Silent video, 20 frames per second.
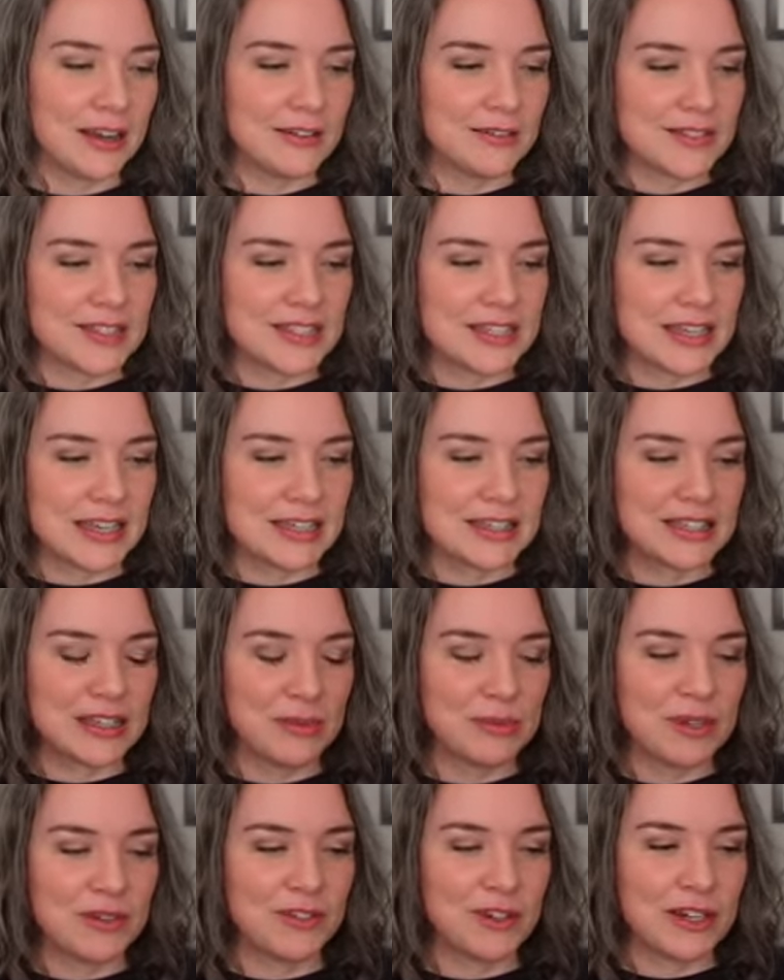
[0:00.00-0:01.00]
kind of see
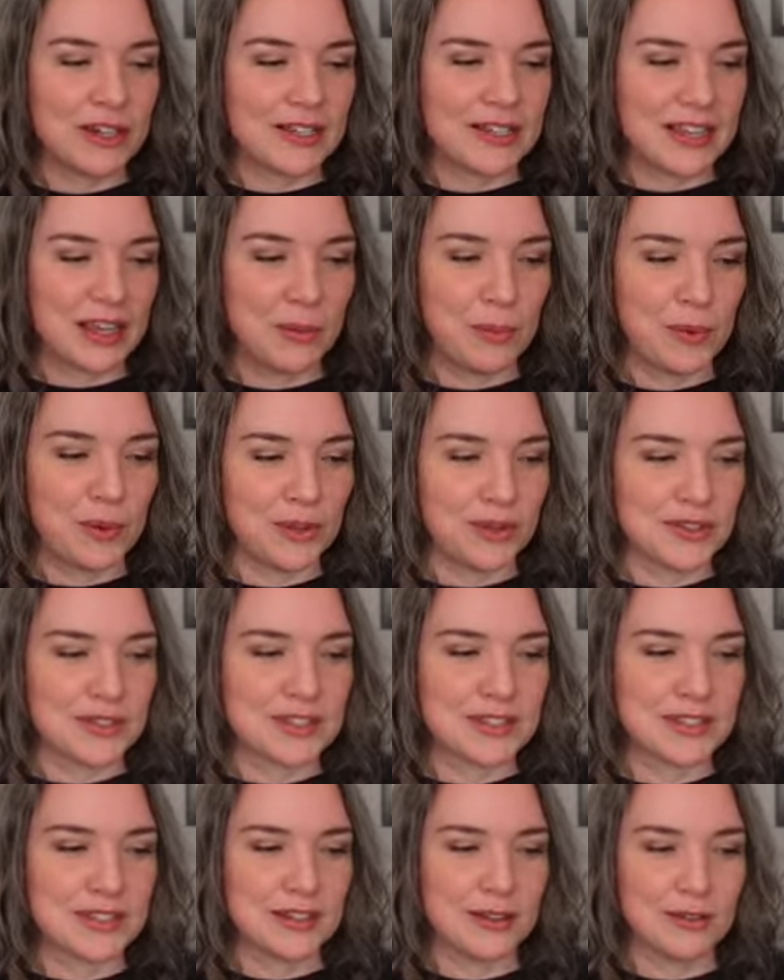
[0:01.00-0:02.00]
some different
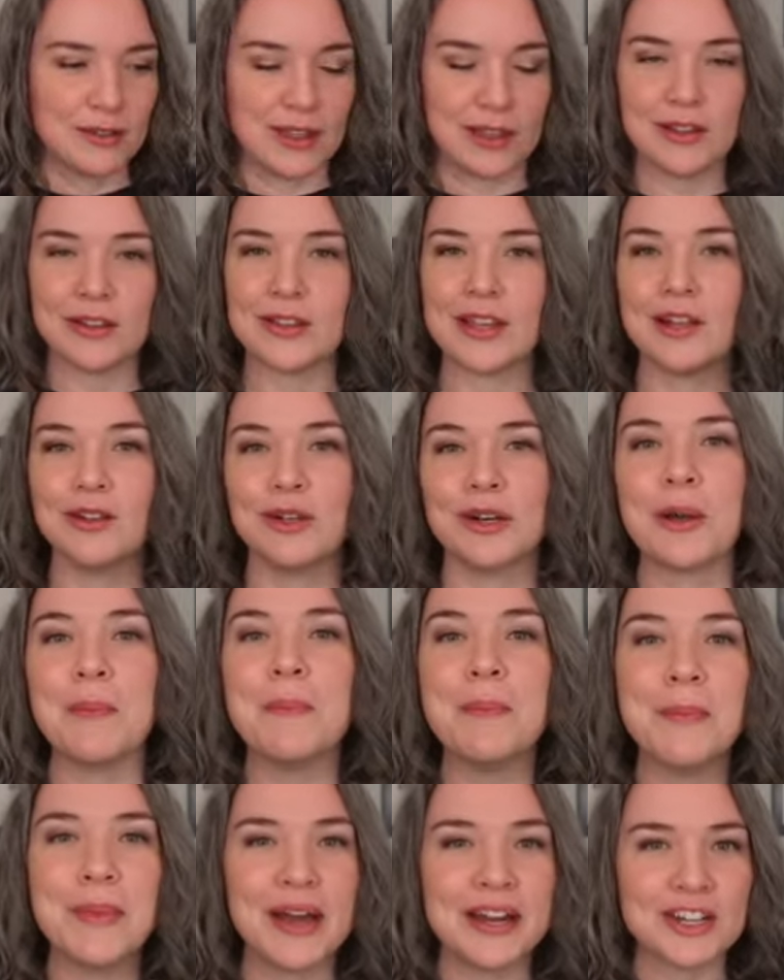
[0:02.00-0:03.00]
examples that, that look
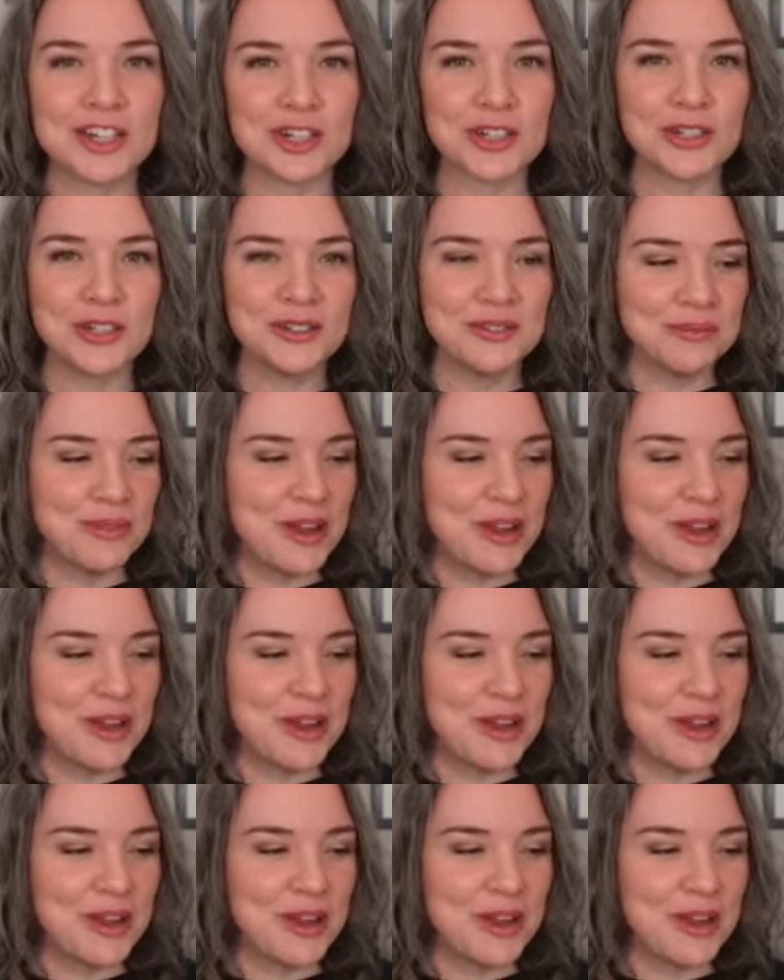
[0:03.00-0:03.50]
much